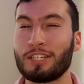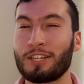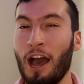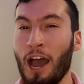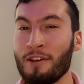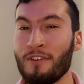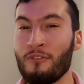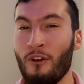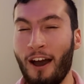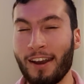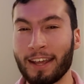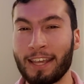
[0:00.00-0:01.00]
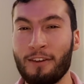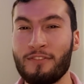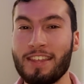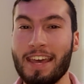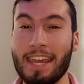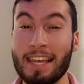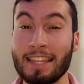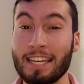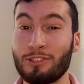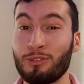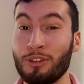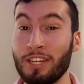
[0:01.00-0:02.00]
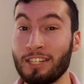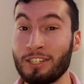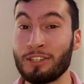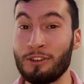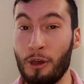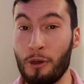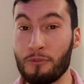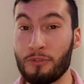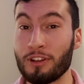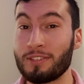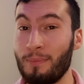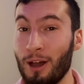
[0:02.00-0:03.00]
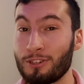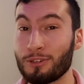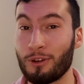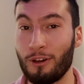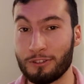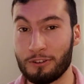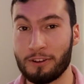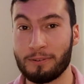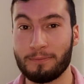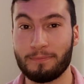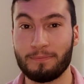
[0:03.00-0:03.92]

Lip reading: is kind of ironic given that Italy is traditionally known for its macho culture.